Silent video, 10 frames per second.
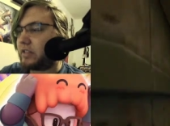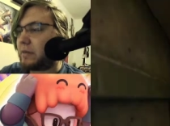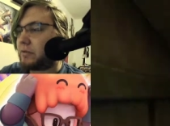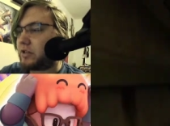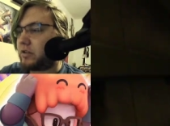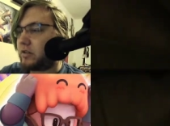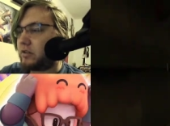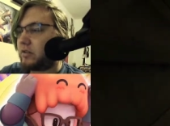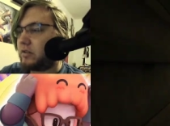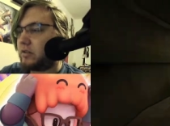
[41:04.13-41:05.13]
damage at all.
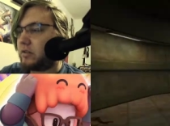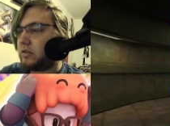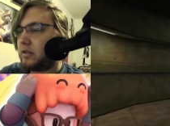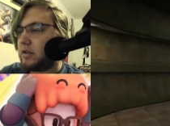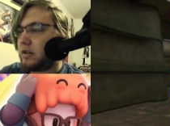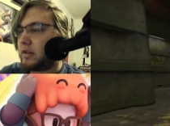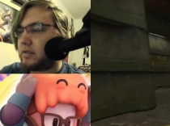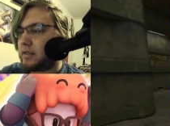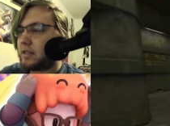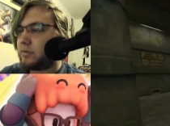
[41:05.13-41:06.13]

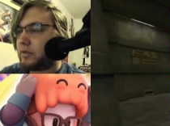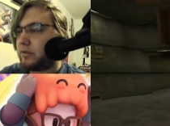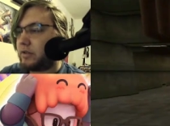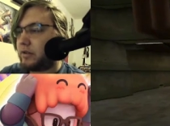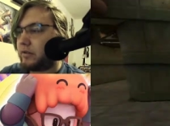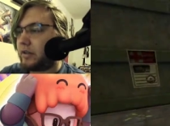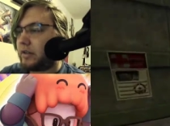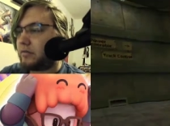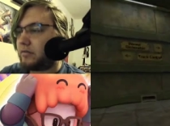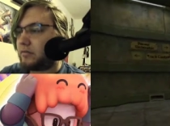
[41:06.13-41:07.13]
Because that's what you would do, you
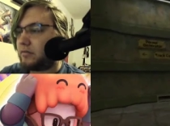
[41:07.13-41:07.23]
know?